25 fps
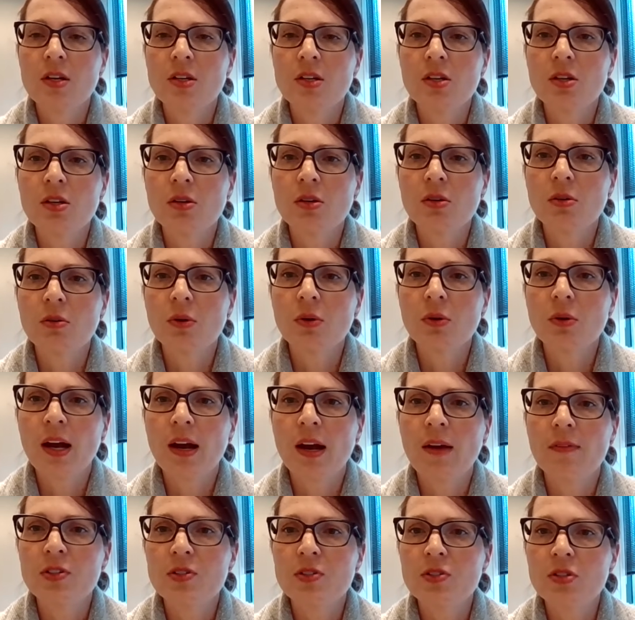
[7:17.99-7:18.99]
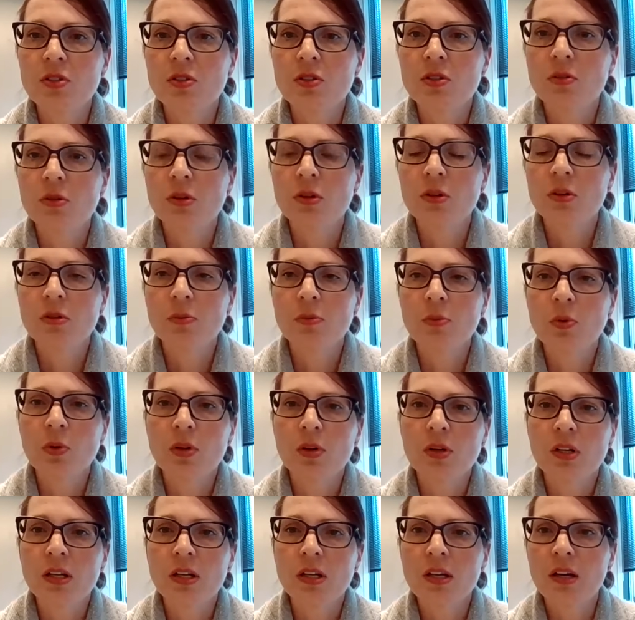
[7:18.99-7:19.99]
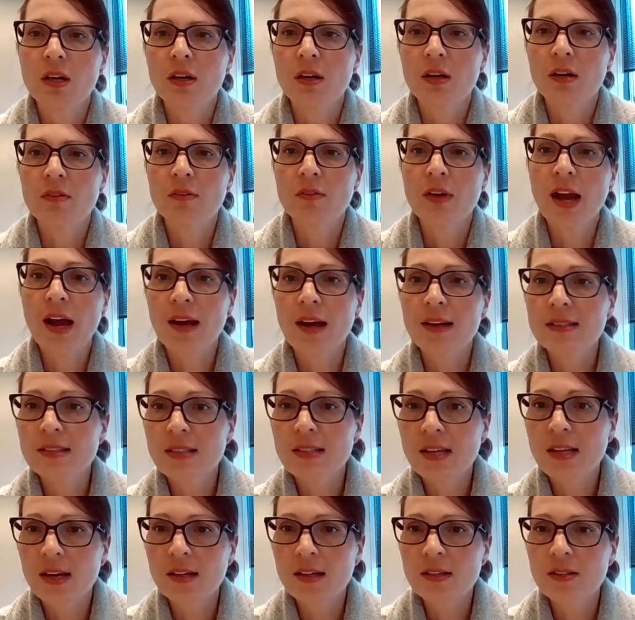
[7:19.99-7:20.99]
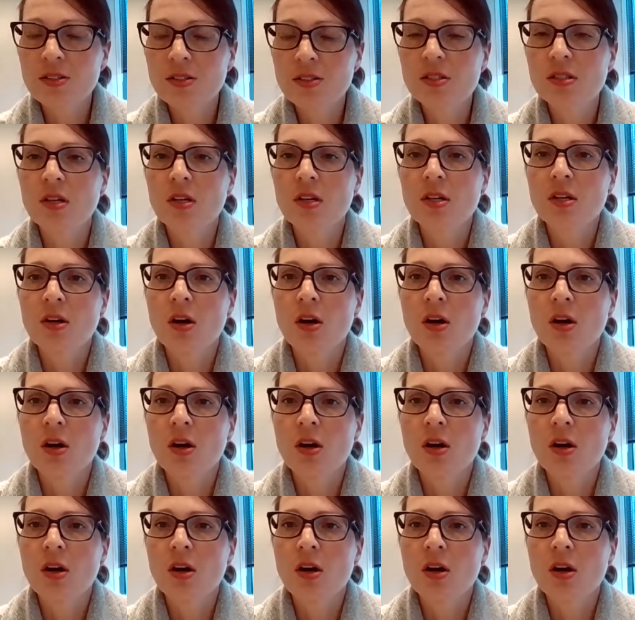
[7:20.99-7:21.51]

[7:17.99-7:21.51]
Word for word: You have to do a reporting of assets.